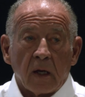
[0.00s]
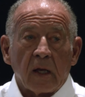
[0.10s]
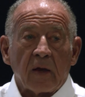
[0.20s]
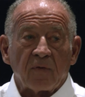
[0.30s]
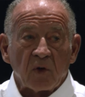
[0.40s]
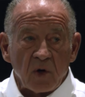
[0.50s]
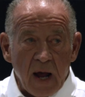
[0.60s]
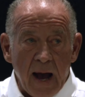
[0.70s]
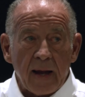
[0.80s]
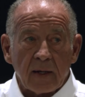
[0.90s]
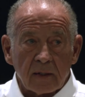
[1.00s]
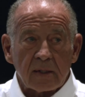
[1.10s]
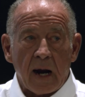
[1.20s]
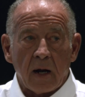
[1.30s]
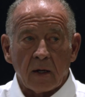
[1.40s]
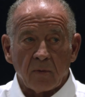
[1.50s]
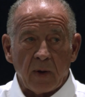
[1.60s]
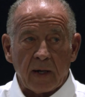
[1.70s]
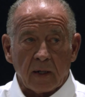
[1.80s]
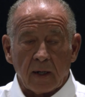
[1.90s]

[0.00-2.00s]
If you're not entirely ready,